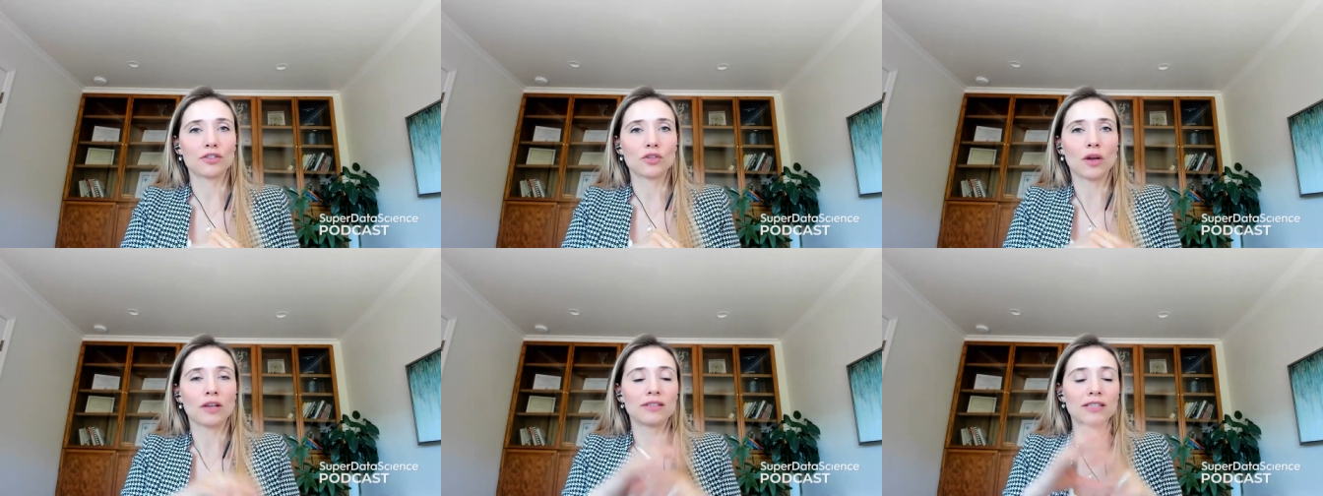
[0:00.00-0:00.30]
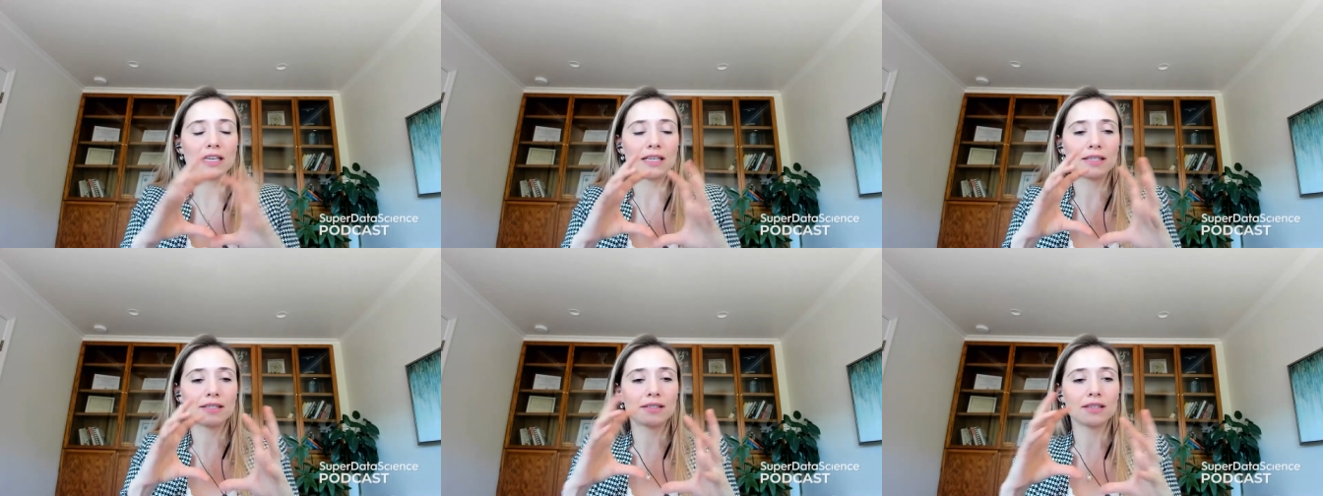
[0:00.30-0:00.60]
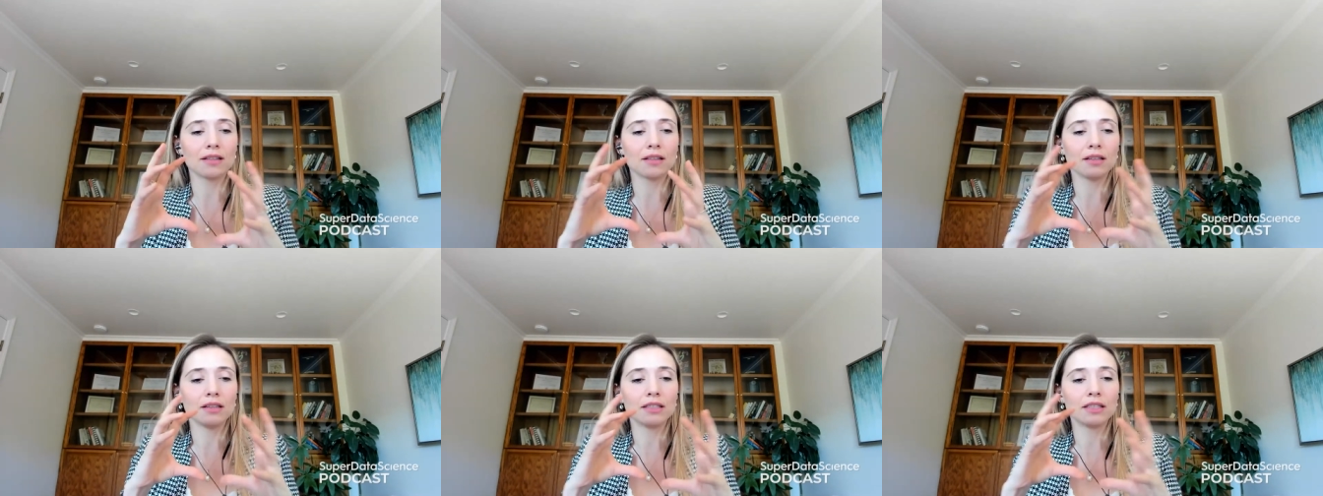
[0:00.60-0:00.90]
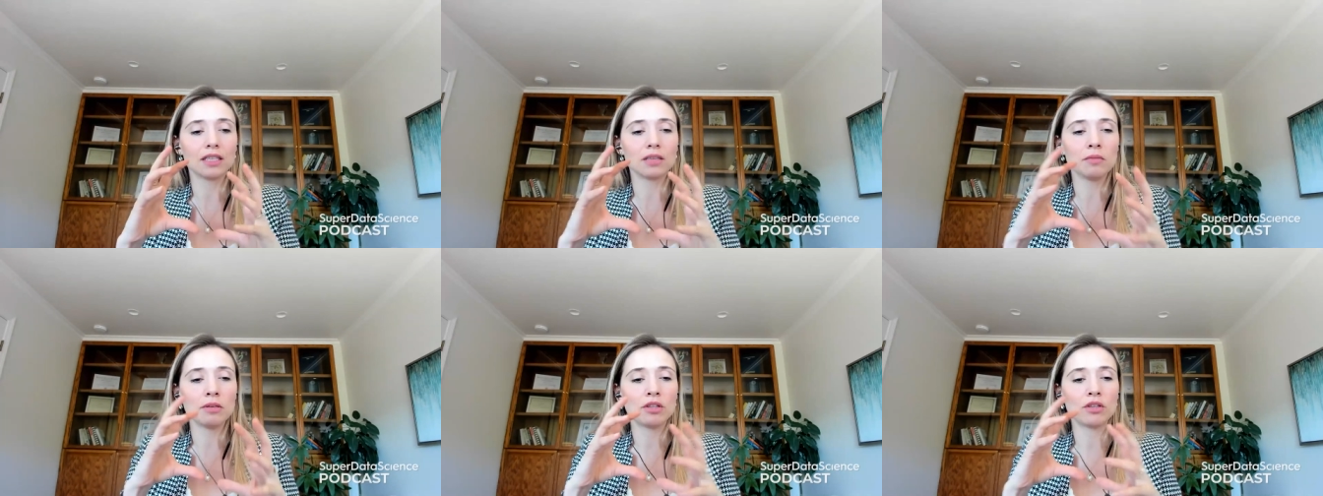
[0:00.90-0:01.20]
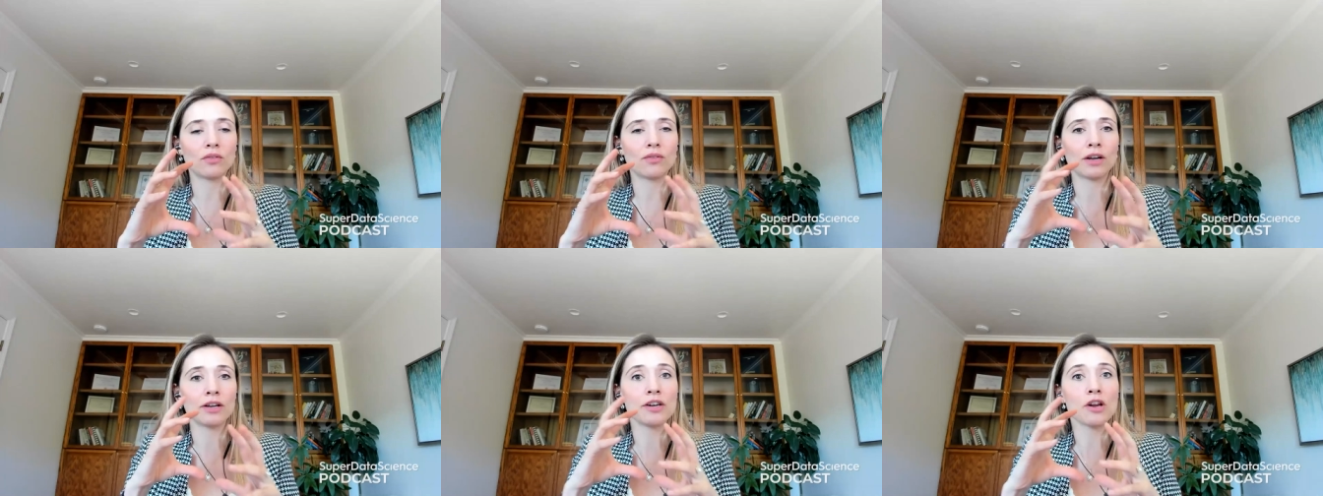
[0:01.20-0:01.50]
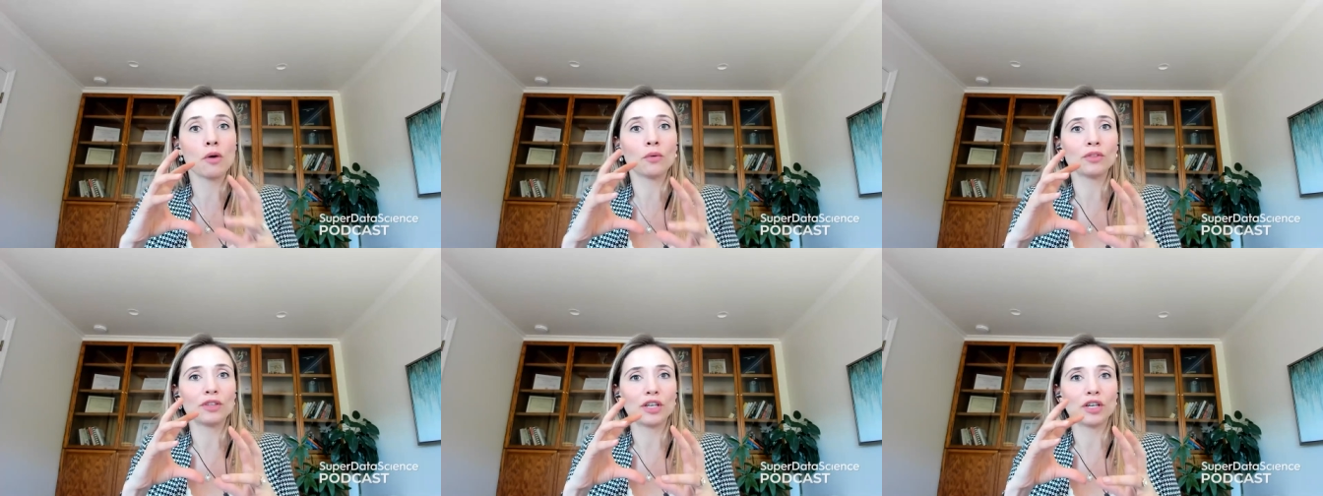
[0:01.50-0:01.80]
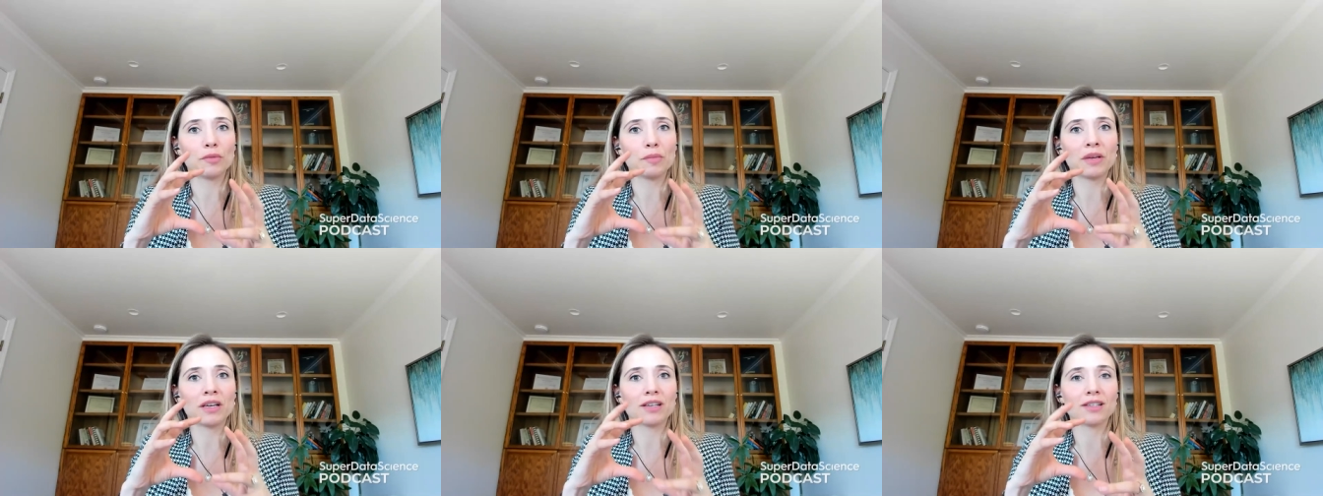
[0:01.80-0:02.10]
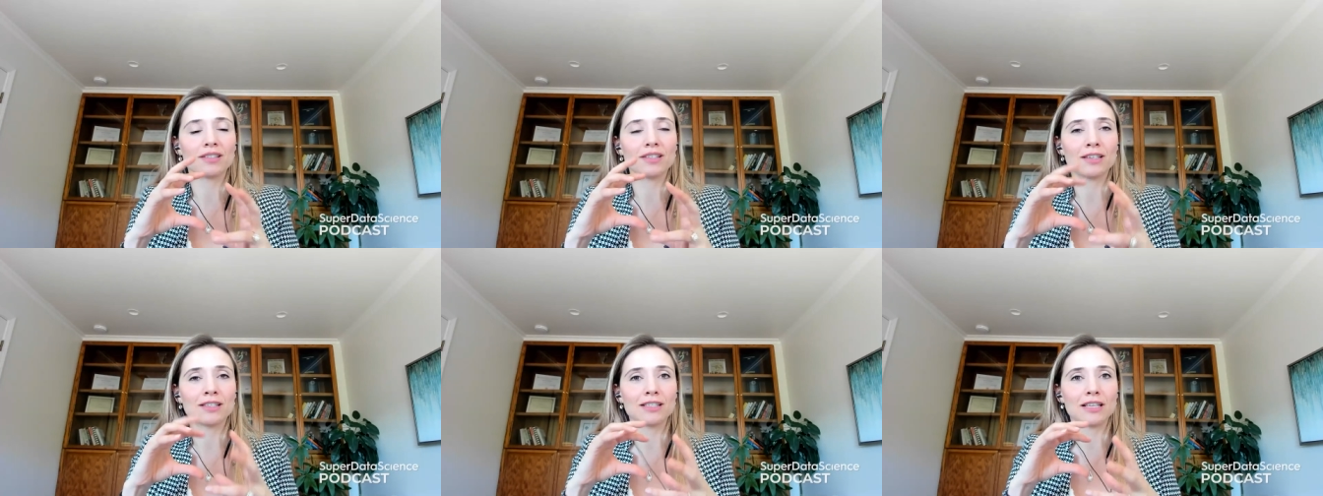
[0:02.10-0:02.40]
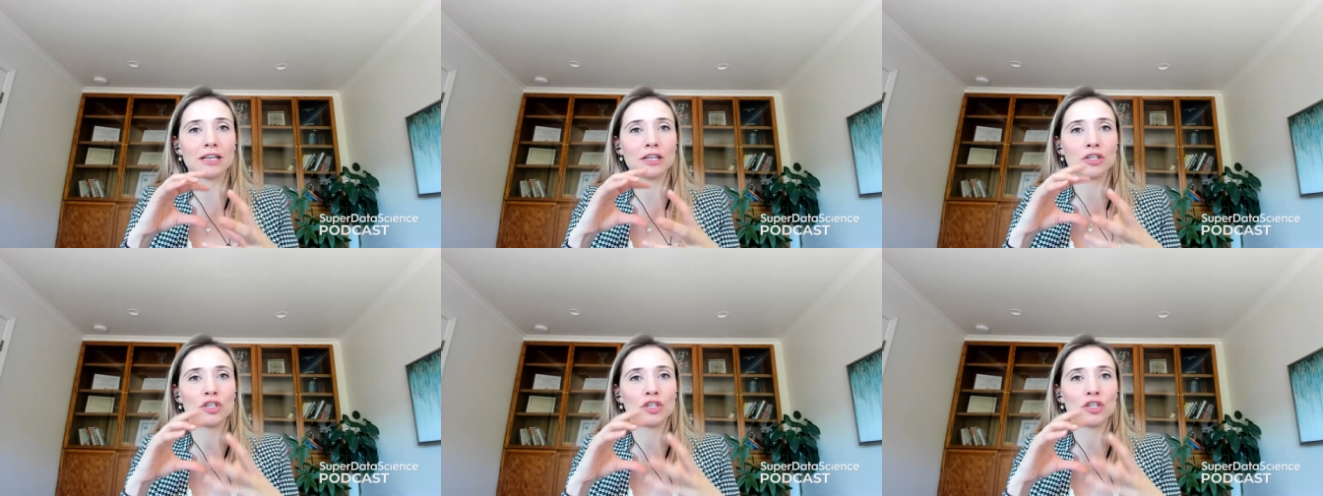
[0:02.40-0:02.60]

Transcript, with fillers: So I'd say it's still a little bit of unknown there because this